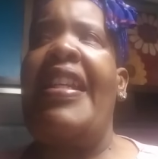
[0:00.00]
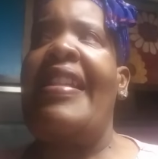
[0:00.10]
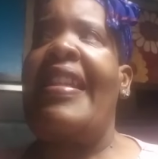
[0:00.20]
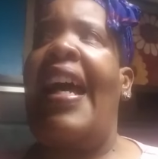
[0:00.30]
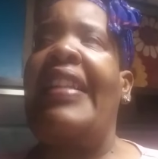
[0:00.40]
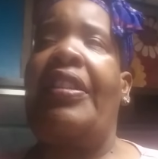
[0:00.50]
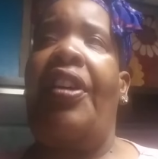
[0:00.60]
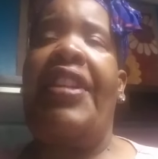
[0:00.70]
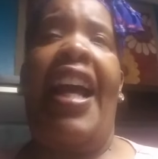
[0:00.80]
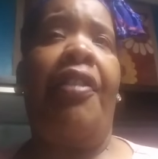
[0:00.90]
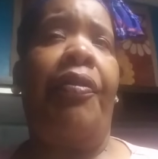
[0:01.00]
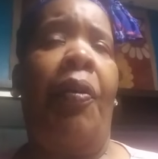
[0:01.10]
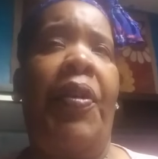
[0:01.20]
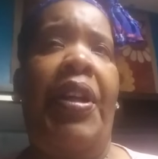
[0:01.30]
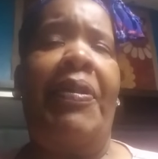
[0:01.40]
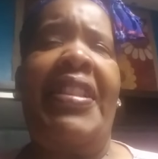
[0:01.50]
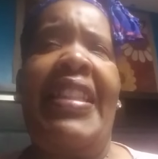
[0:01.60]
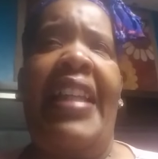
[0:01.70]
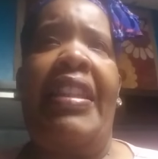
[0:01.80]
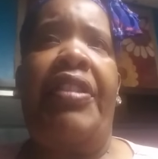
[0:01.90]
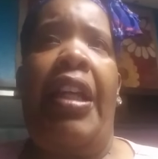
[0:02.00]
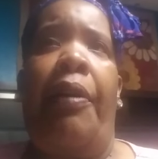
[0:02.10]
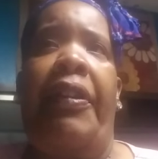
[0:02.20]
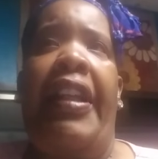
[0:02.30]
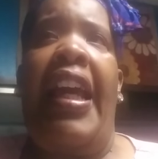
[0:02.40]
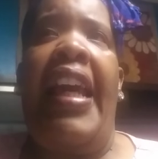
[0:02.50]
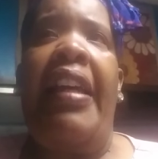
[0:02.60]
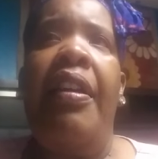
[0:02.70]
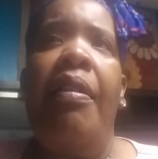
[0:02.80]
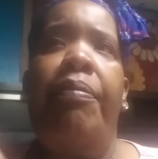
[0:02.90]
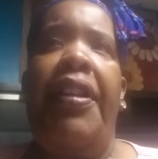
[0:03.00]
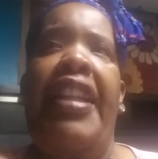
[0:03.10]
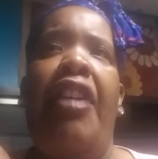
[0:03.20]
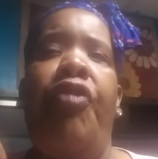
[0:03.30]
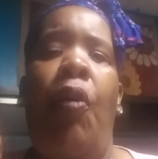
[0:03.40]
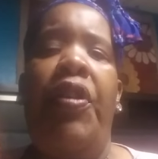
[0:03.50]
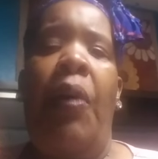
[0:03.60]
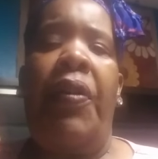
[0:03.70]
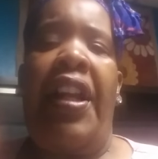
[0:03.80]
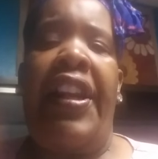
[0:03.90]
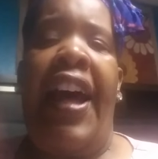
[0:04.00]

of these guys are not growing up. It's not that they're gay, but they're growing up with a